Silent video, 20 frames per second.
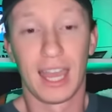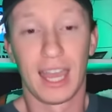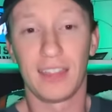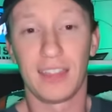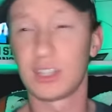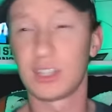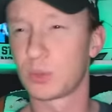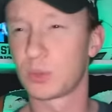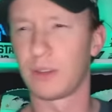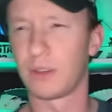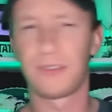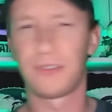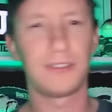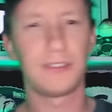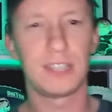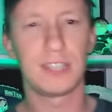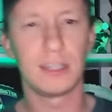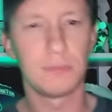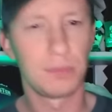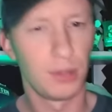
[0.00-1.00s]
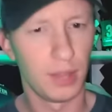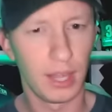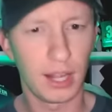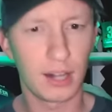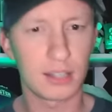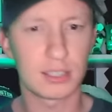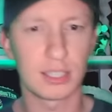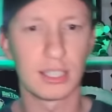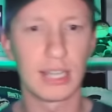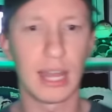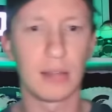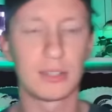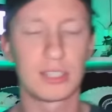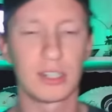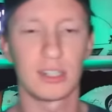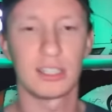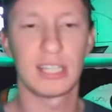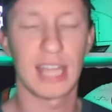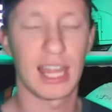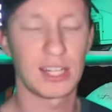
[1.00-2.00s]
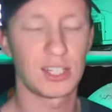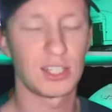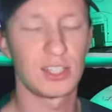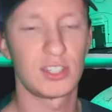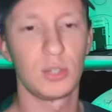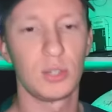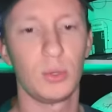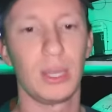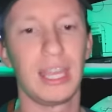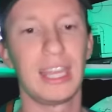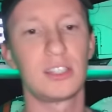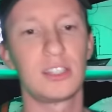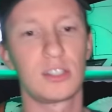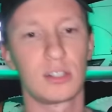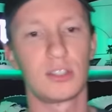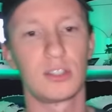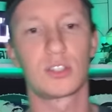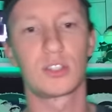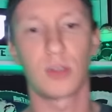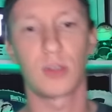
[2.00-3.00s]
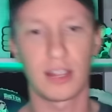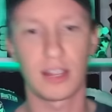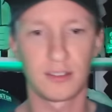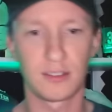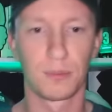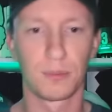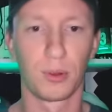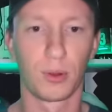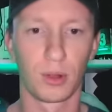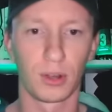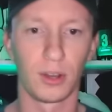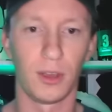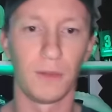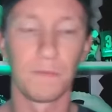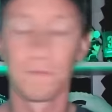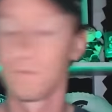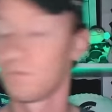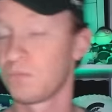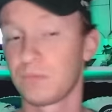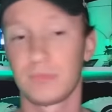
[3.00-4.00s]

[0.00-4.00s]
I think it was what 15 players announced their intentions to enter the transfer portal.